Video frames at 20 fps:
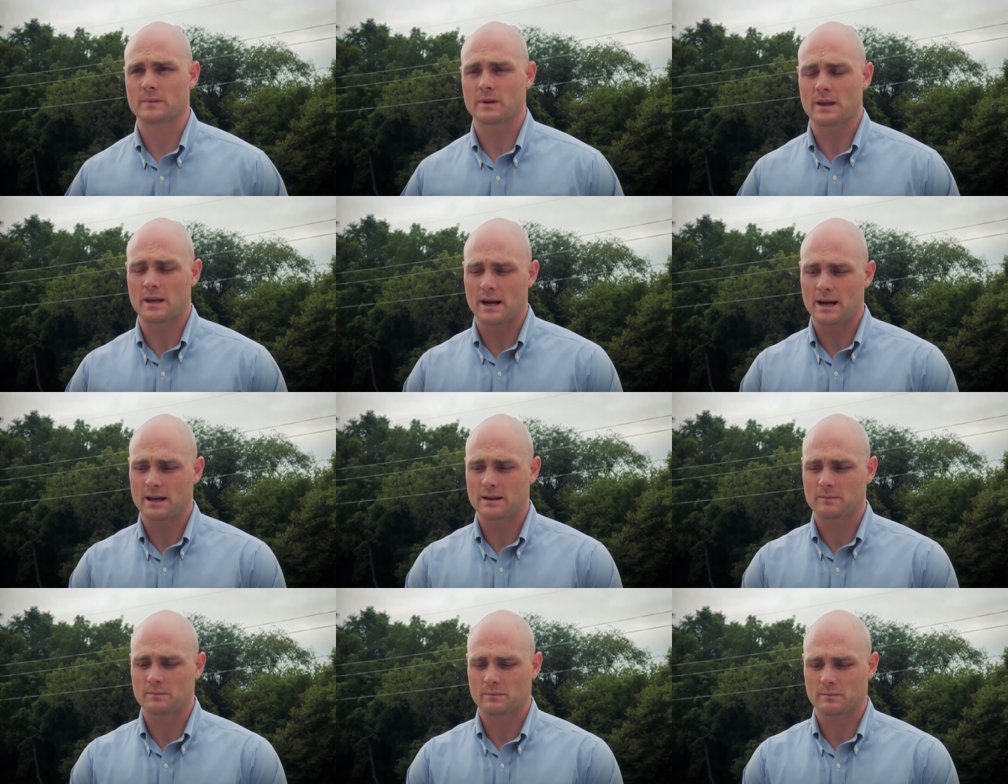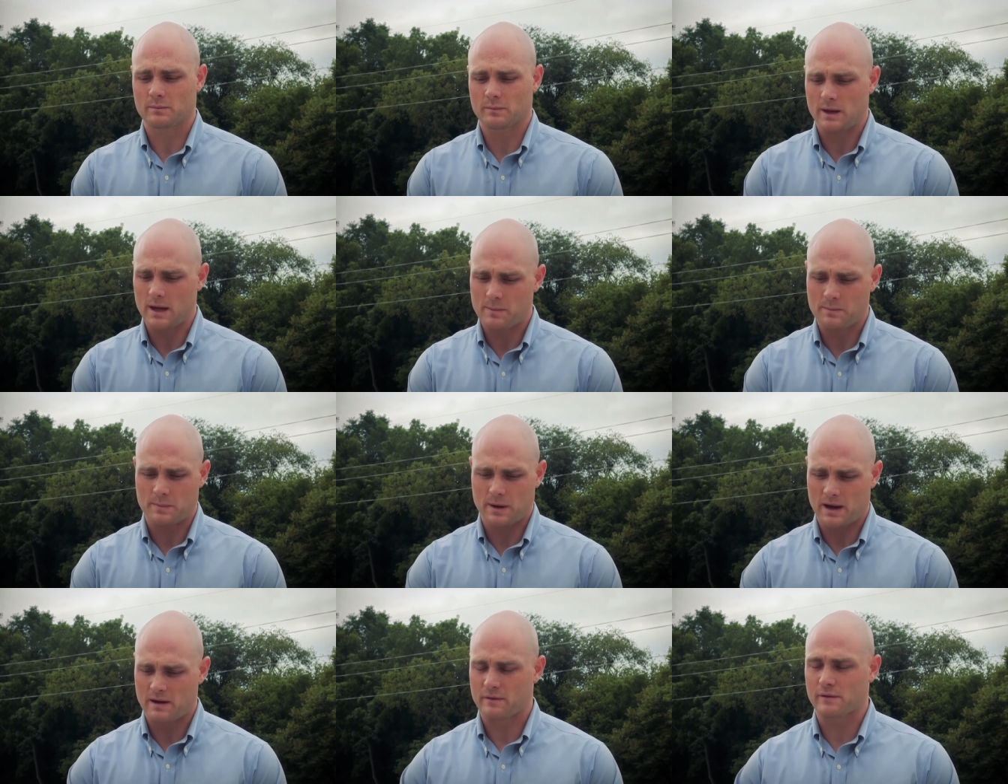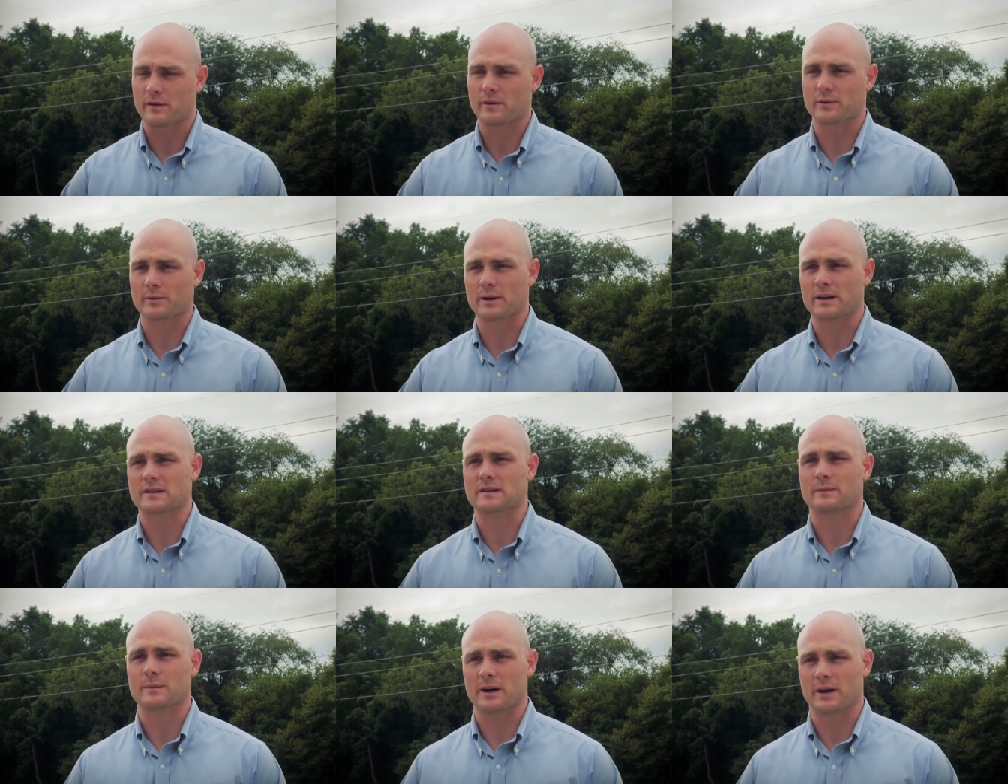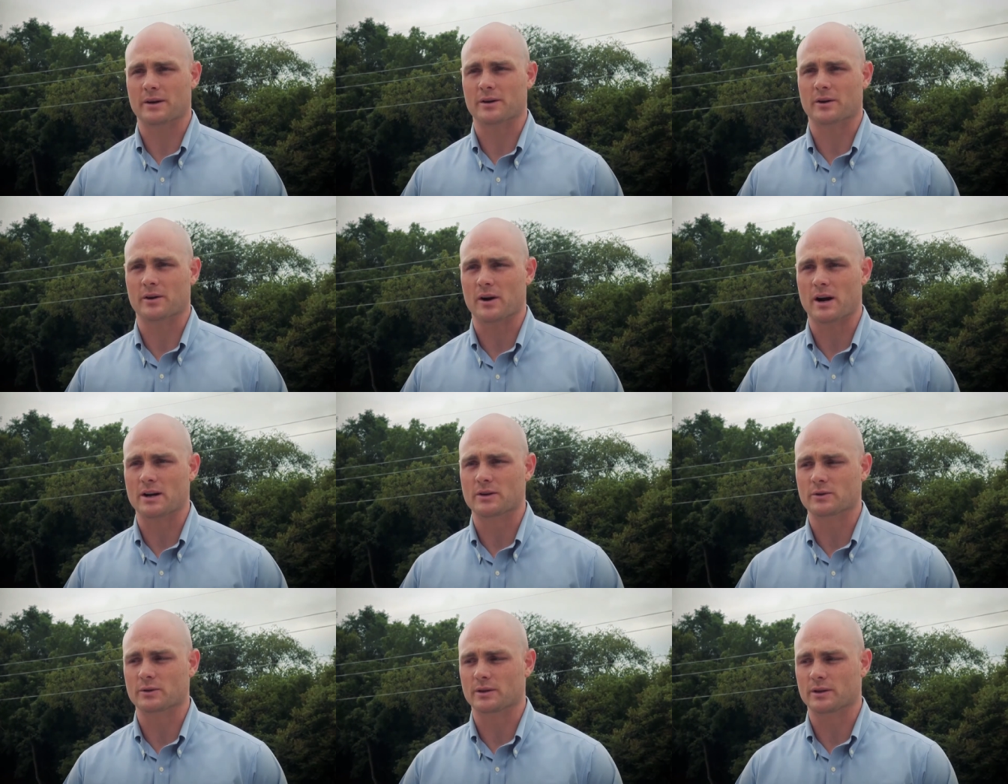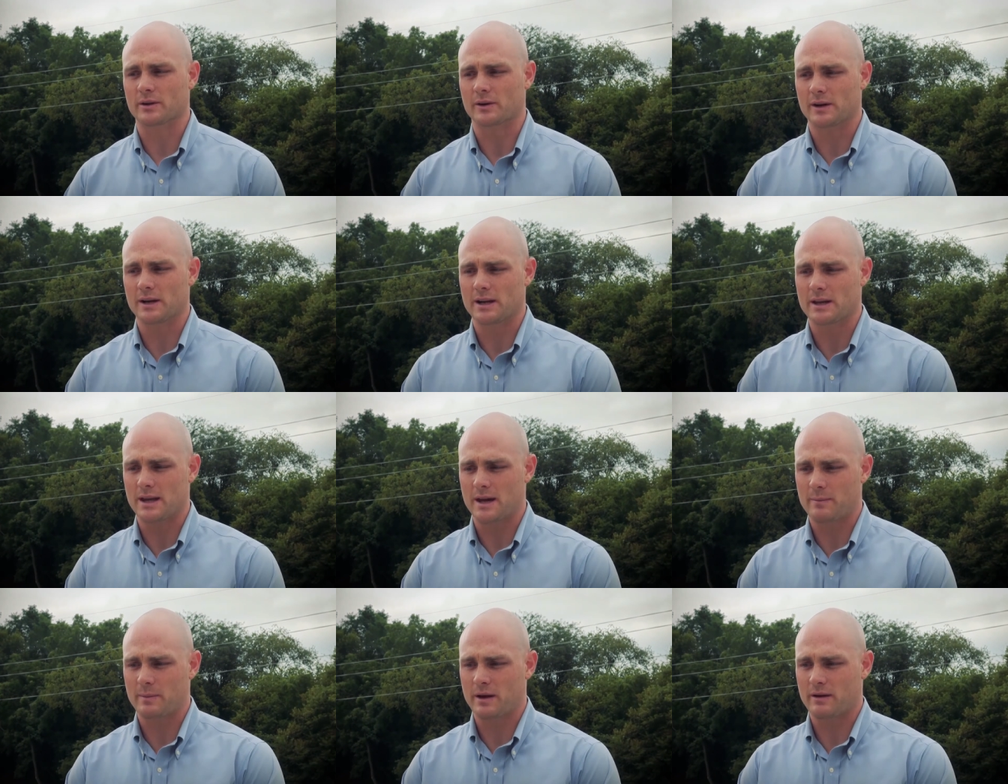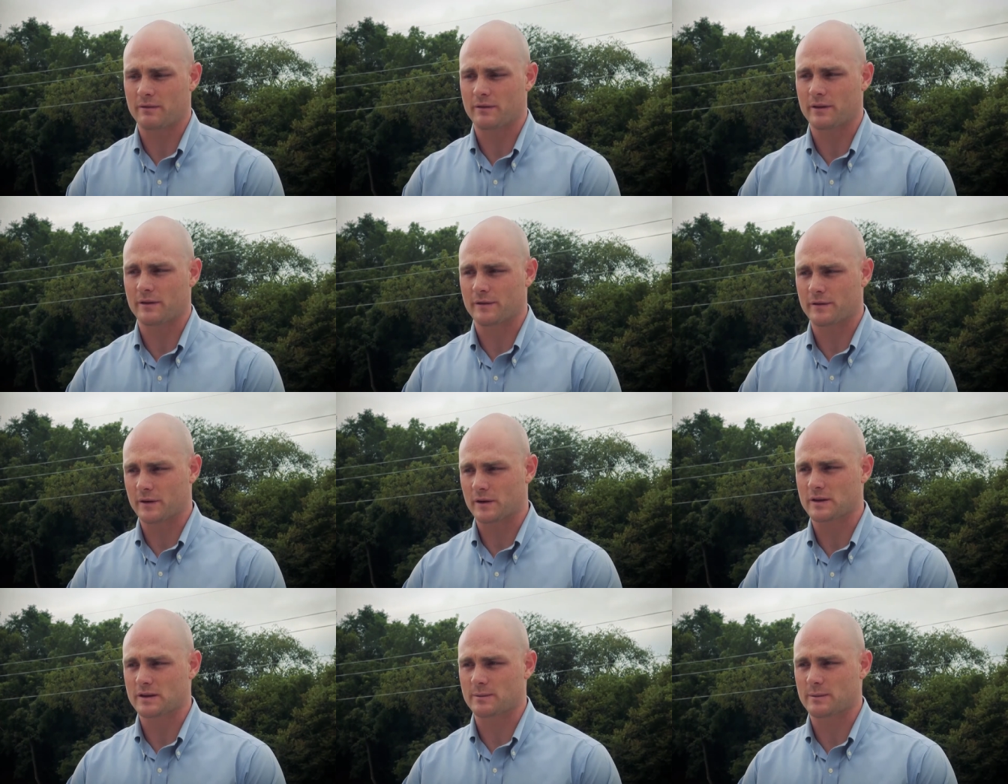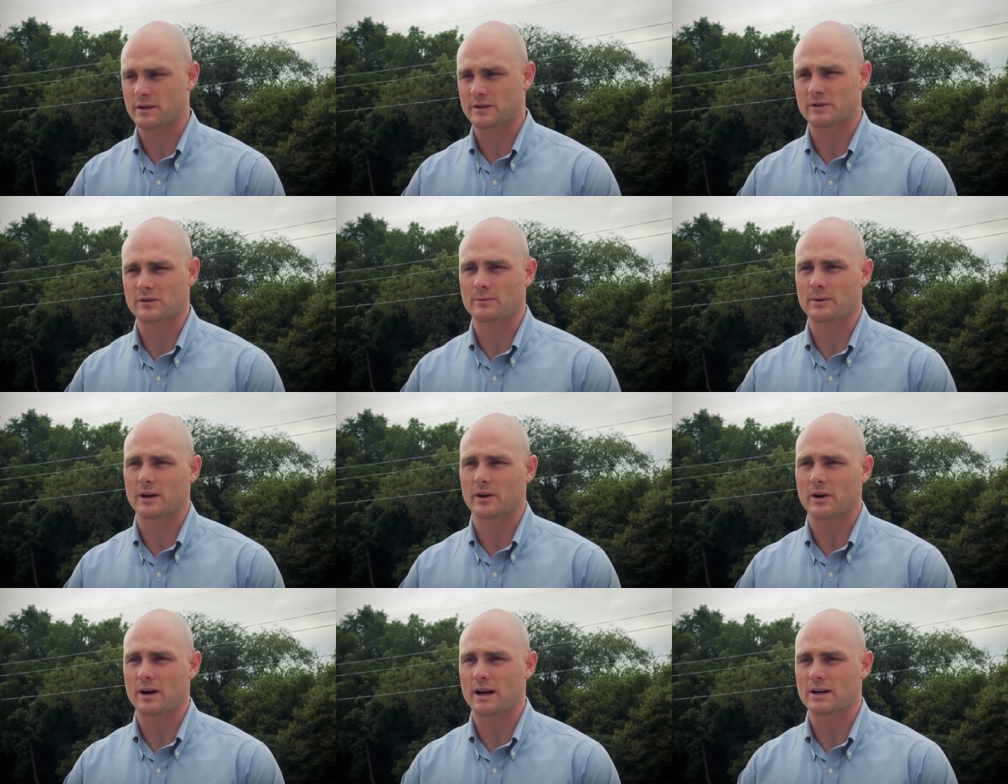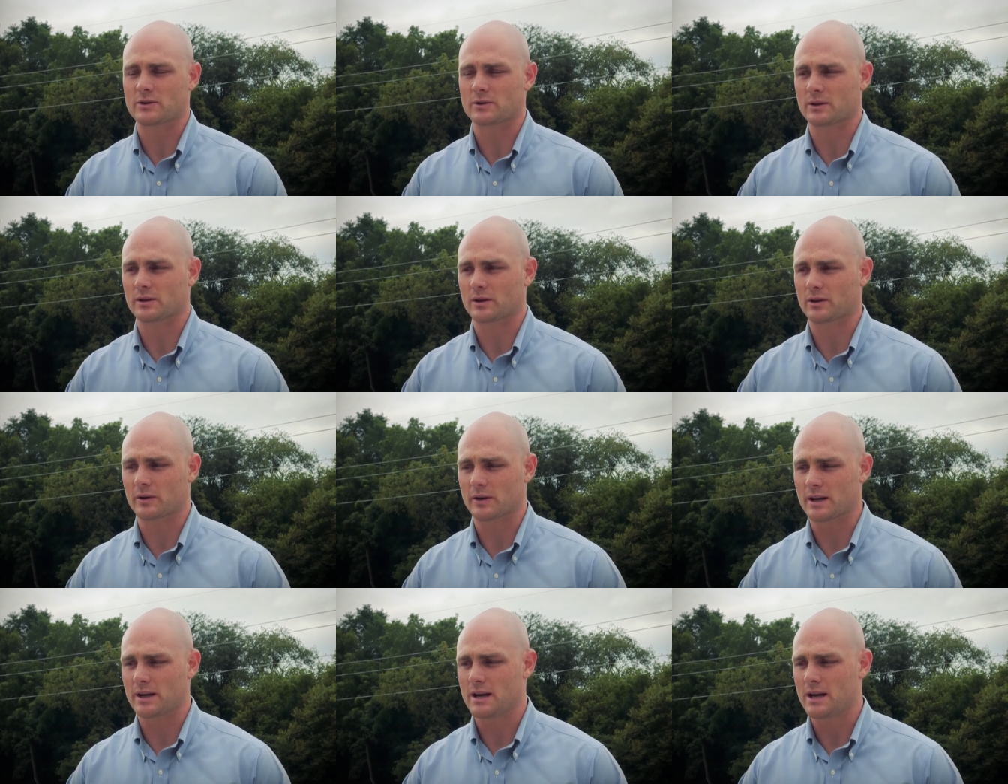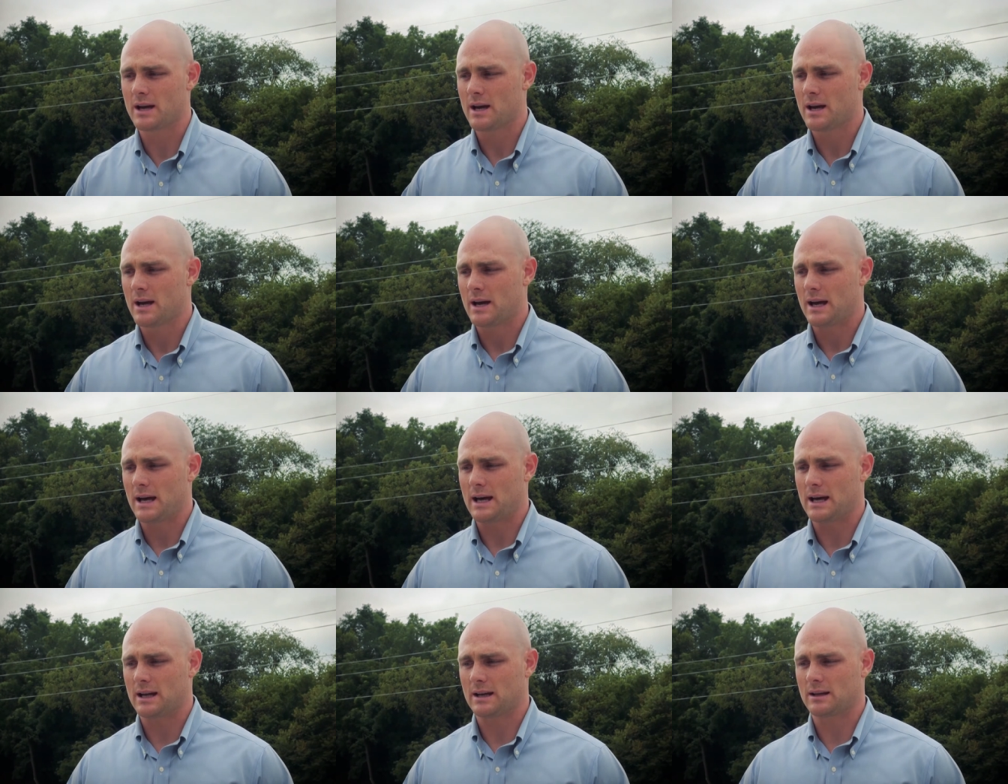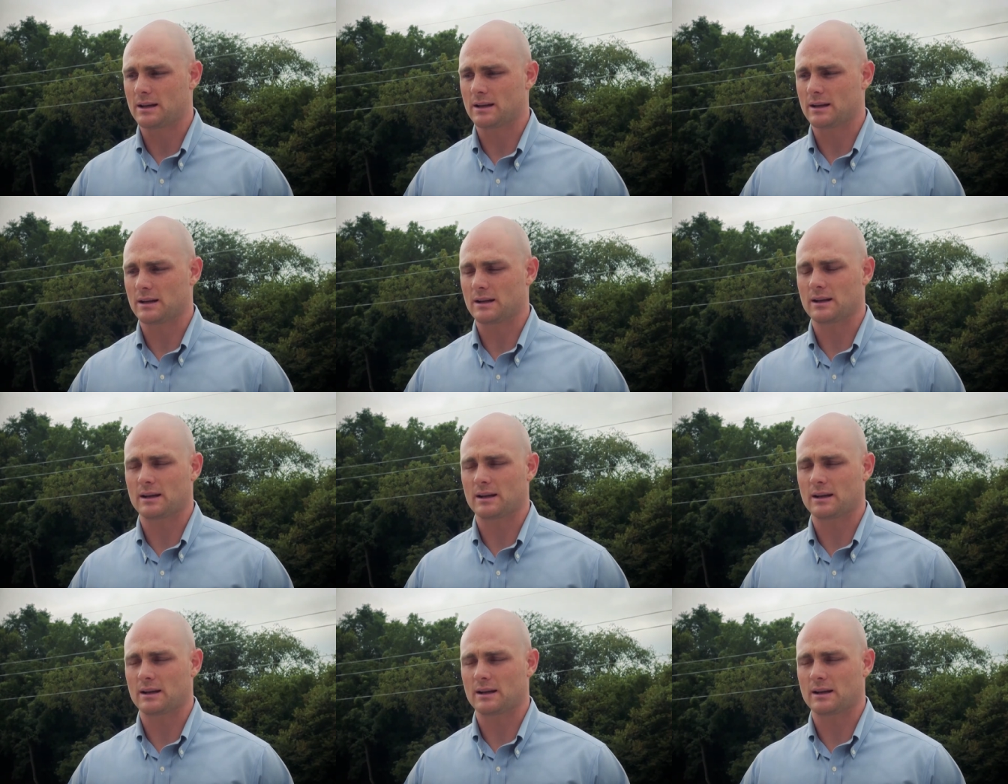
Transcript: And then I, they pay for the rest of my undergraduate degree and they pay for the first semester of my graduate degree and